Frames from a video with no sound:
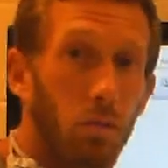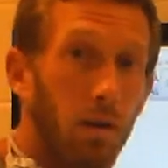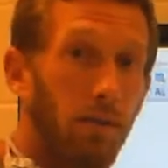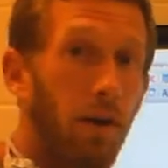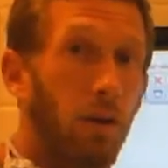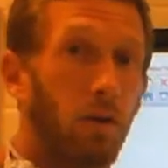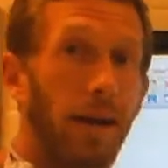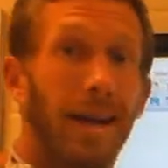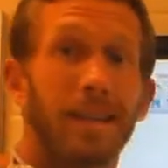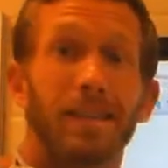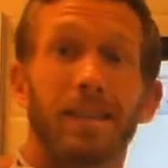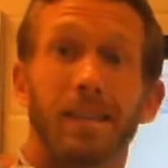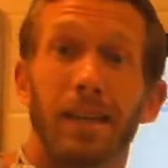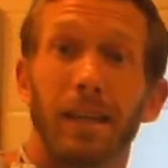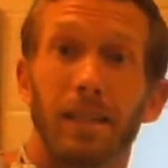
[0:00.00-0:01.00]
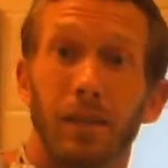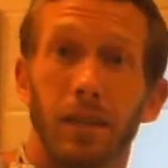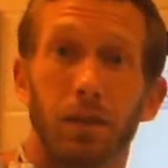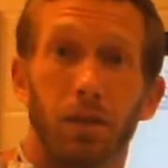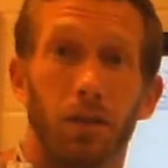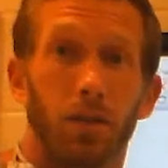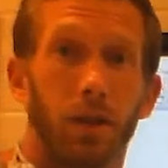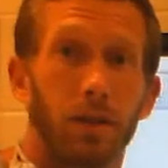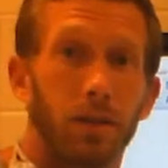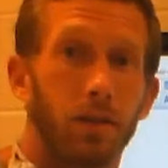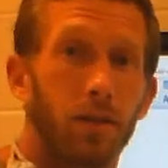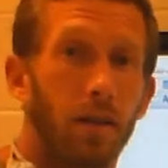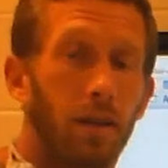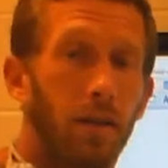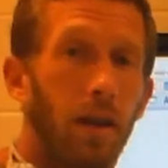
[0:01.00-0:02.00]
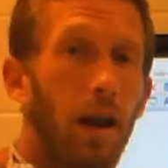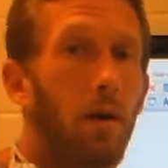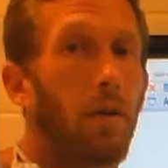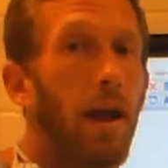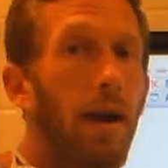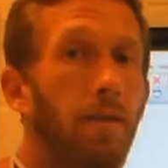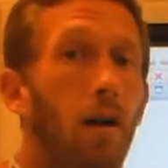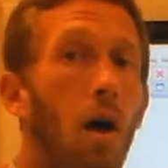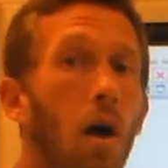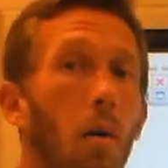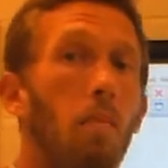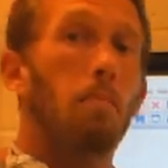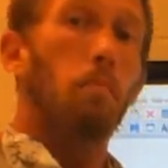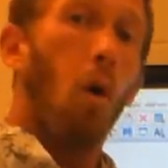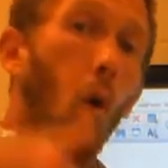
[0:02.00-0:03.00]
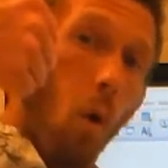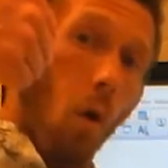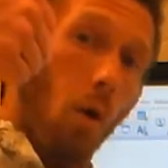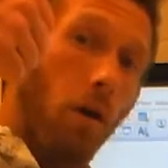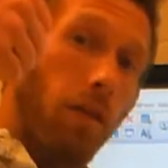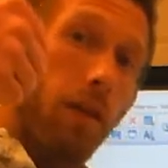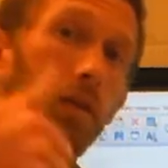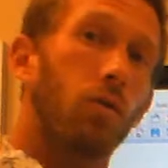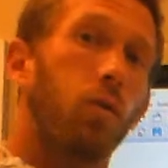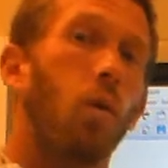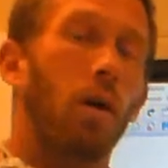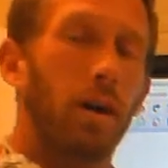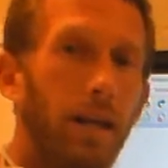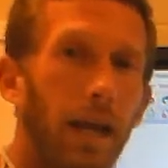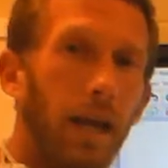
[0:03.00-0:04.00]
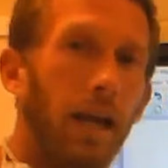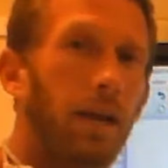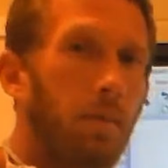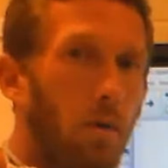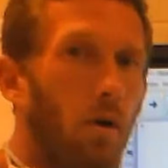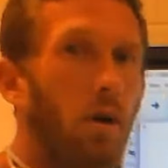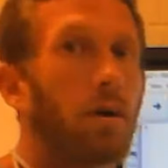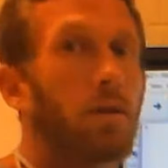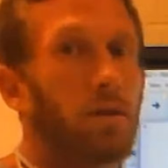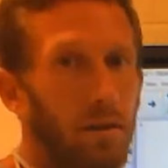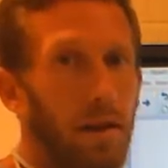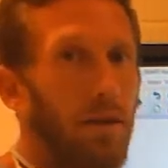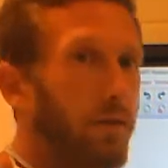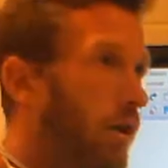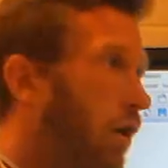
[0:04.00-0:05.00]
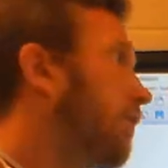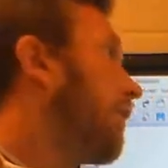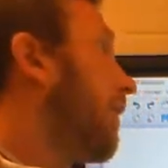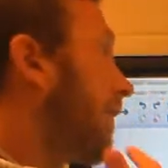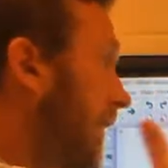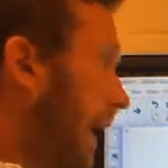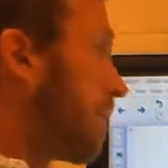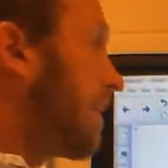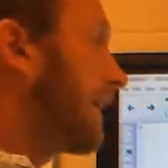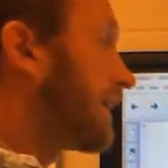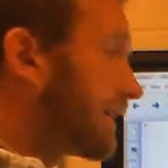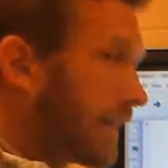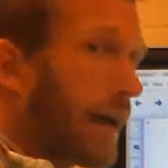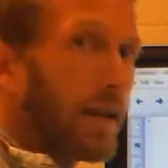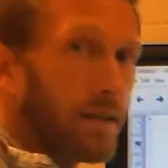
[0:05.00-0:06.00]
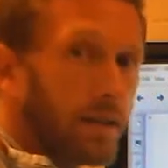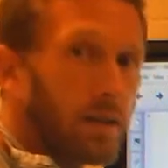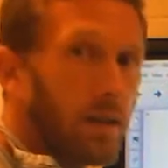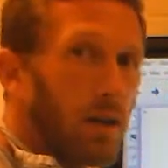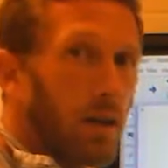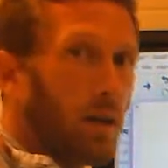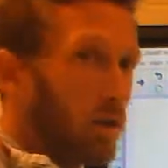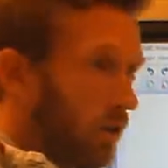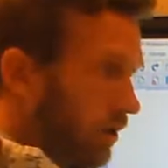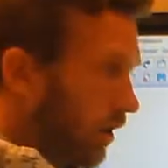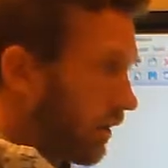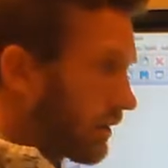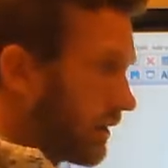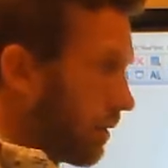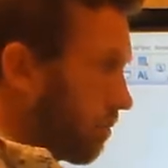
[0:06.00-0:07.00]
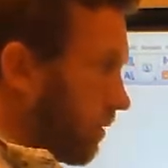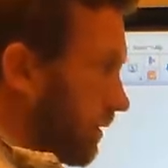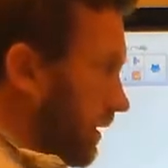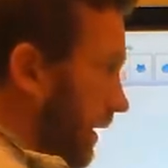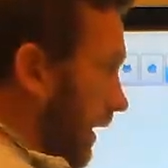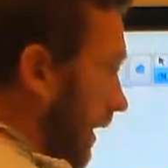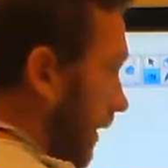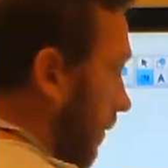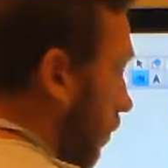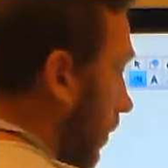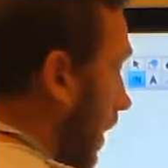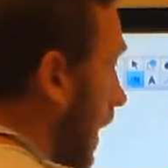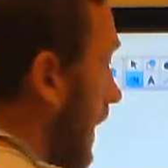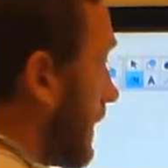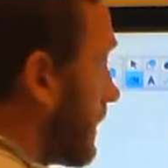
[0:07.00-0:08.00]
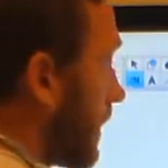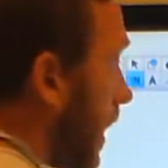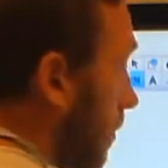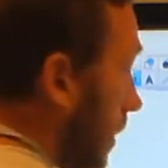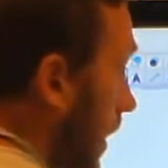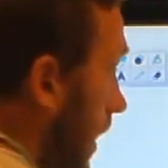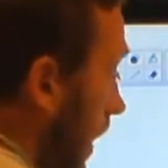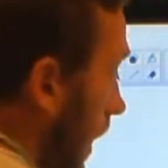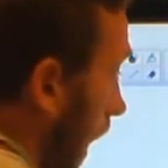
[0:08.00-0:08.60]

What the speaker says: What if I only had 60 students? Then I would have more 20 candy bars left over. That makes sense. Look at our symbols. It lines up.